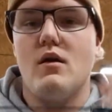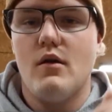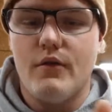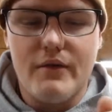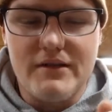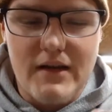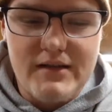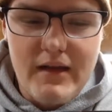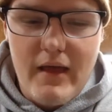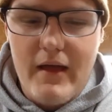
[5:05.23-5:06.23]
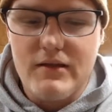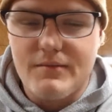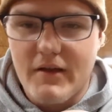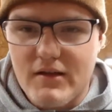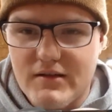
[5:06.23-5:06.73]
the reason I say that is
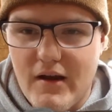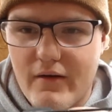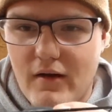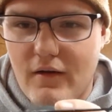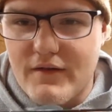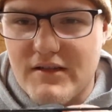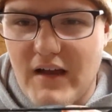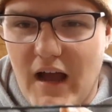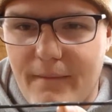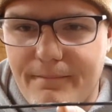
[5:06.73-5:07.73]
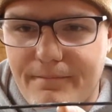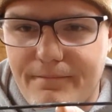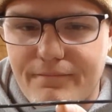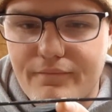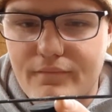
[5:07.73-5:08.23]
because down here on the stop,
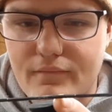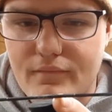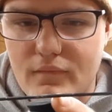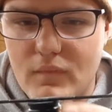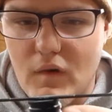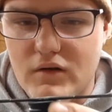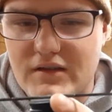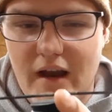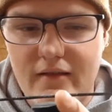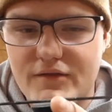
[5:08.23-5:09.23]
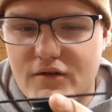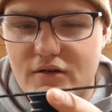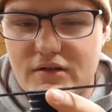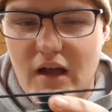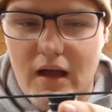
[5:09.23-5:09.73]
or silencer
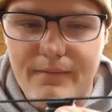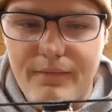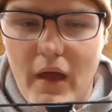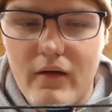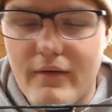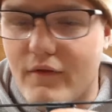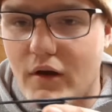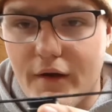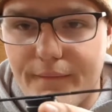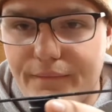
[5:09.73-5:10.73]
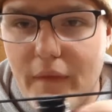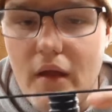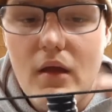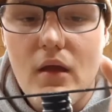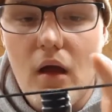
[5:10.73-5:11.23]
stop, I don't even know.
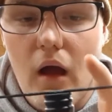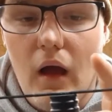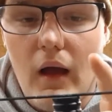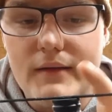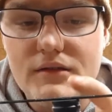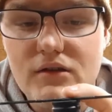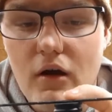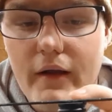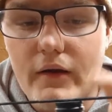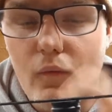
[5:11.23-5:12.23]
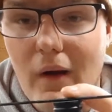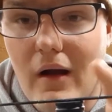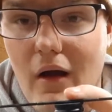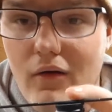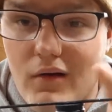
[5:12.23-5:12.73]
It's starting to wear
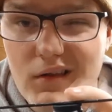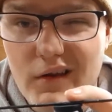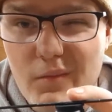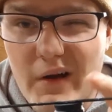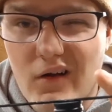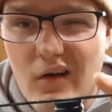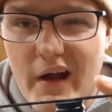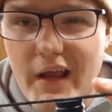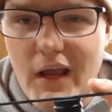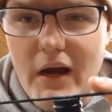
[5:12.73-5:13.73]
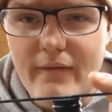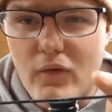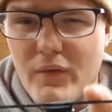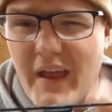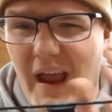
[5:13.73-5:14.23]
out a little bit already, and I've
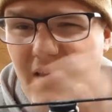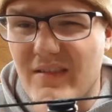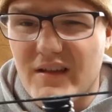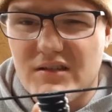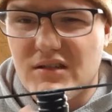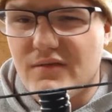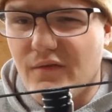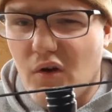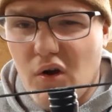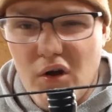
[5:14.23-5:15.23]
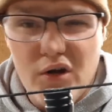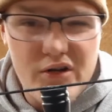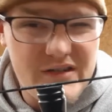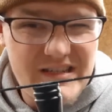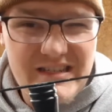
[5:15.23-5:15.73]
only had this for
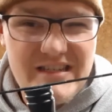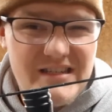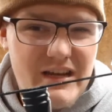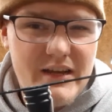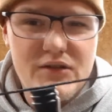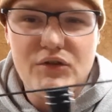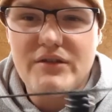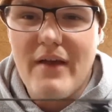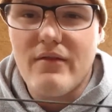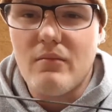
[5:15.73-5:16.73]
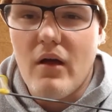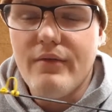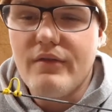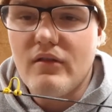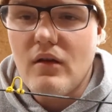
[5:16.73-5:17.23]
6 or 7 months.